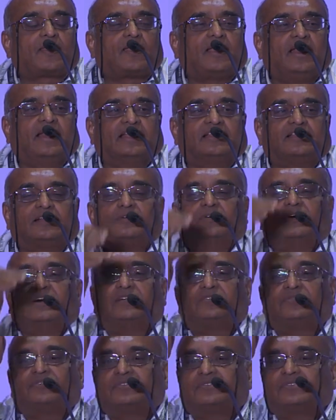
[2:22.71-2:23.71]
In other
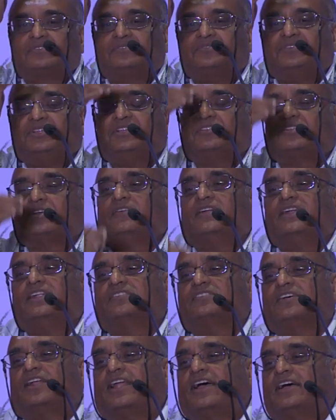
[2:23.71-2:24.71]
words, G7
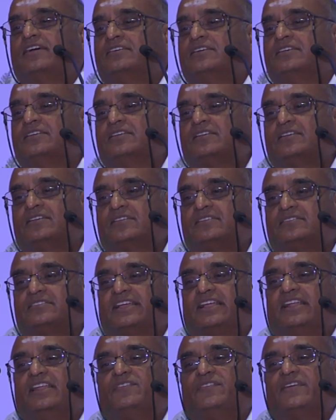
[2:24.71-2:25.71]
is on a
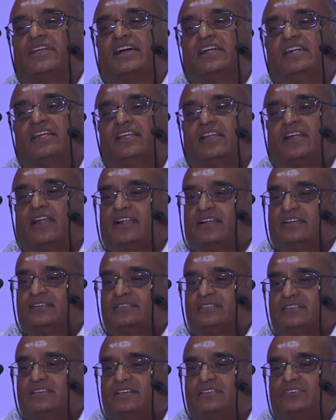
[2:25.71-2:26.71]
significant decline.
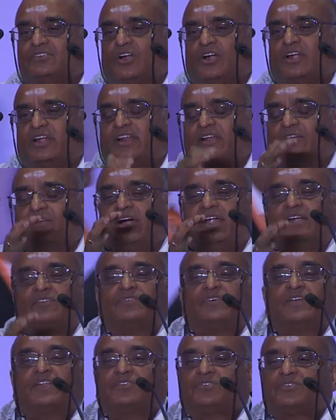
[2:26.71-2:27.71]
It's not required
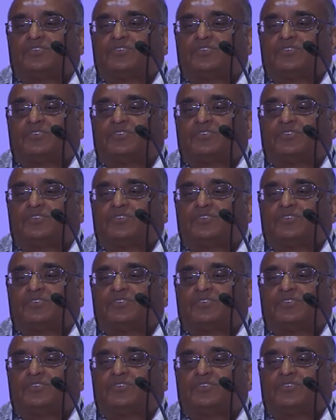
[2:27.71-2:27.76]
for us